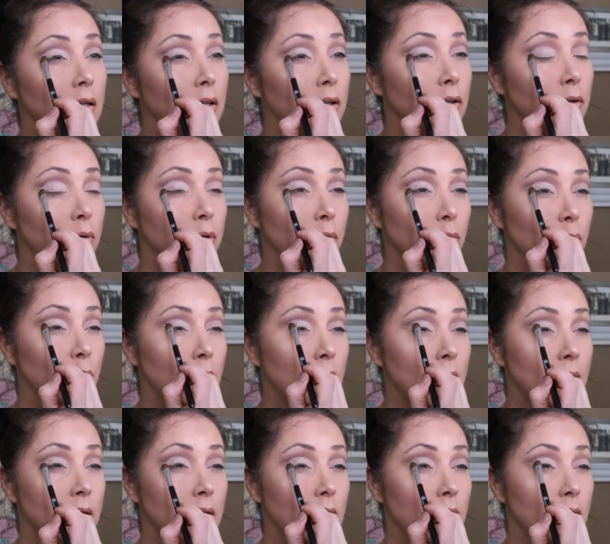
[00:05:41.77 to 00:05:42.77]
Going
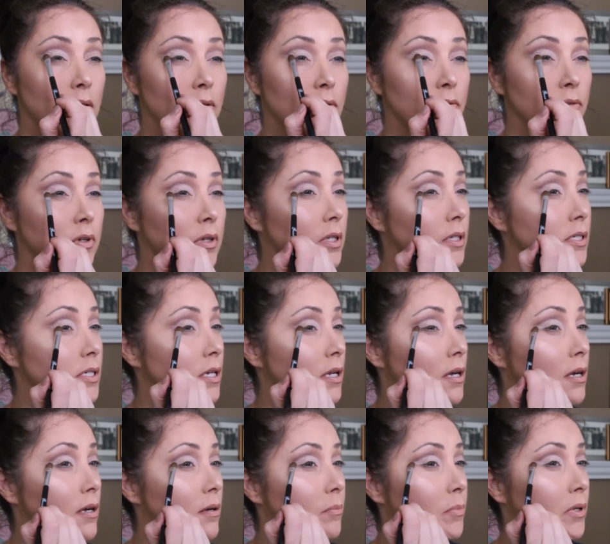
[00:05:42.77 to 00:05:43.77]
right over the
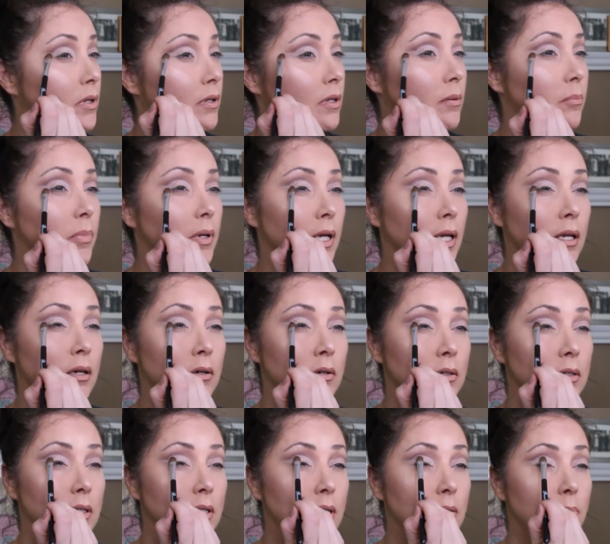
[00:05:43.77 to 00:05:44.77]
top of the
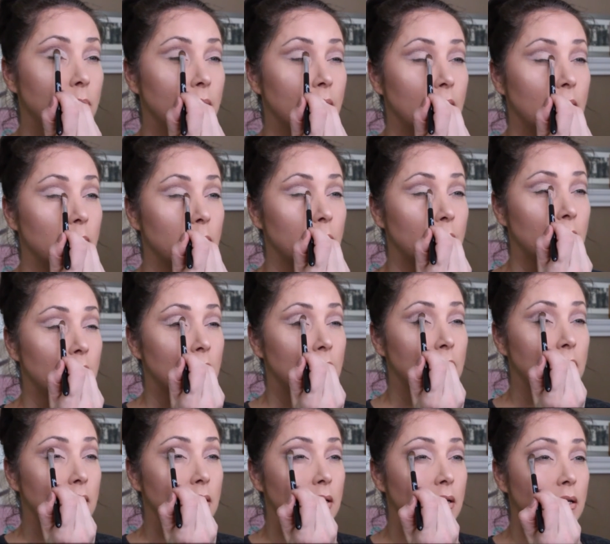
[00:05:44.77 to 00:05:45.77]
Painterly Paint
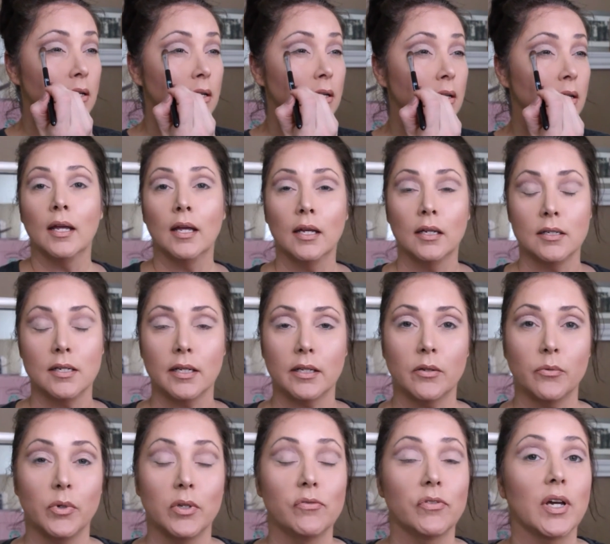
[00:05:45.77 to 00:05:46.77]
Pot. Now that
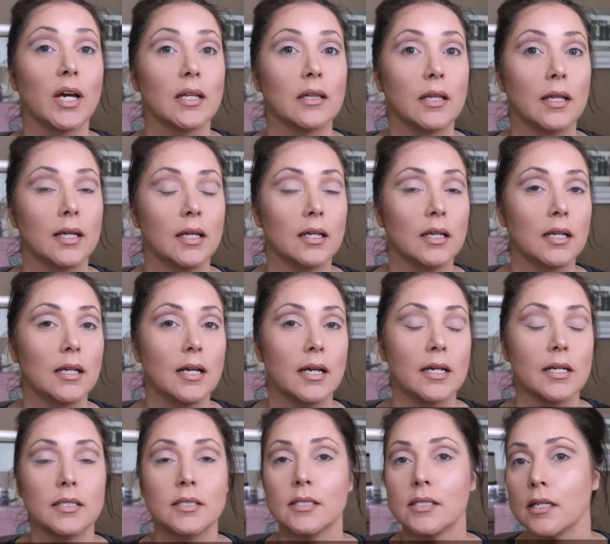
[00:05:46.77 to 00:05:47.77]
we've got that
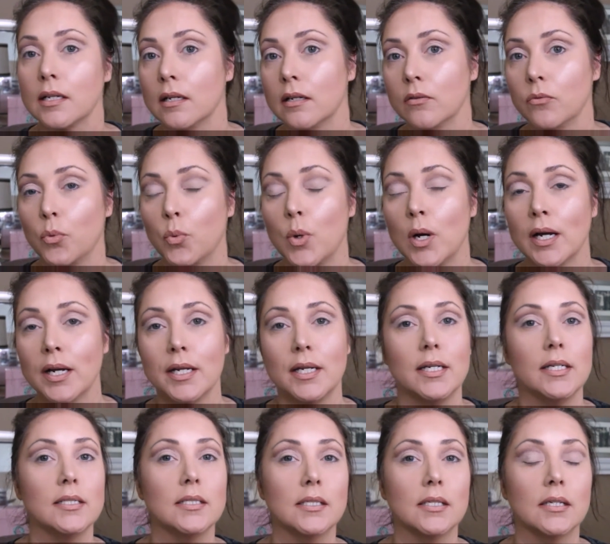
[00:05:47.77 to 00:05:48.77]
nice and
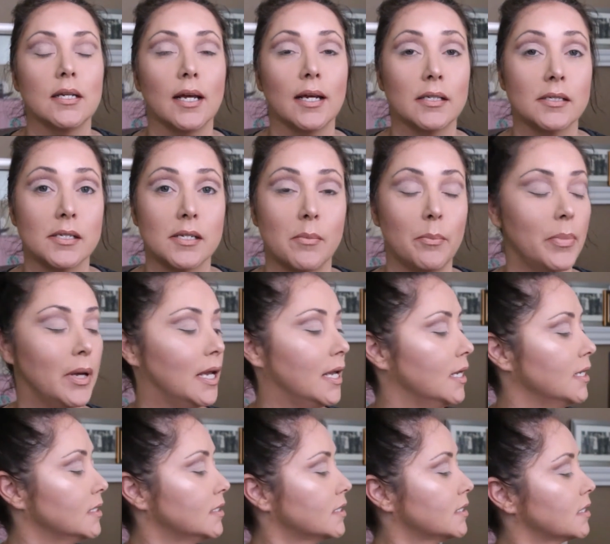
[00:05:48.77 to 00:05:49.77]
white as a
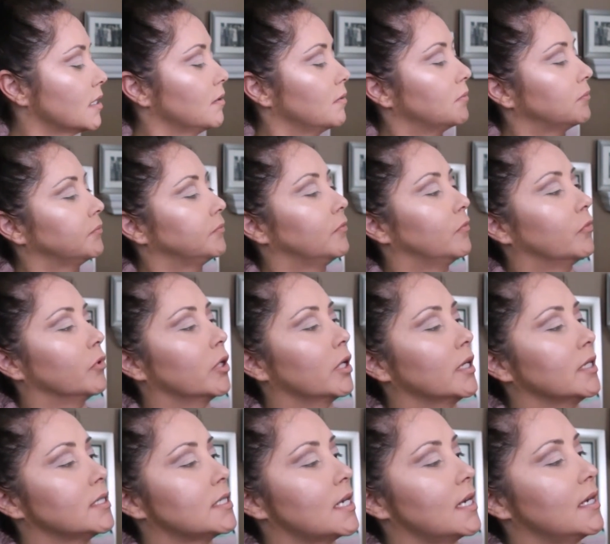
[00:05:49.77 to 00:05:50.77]
base, we're
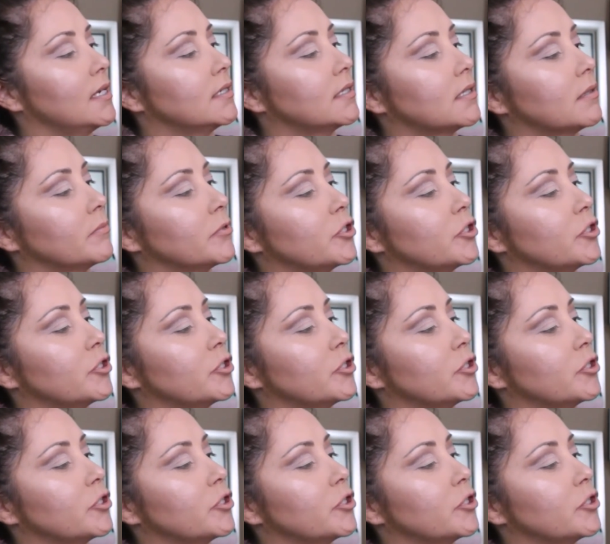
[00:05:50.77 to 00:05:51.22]
going to take some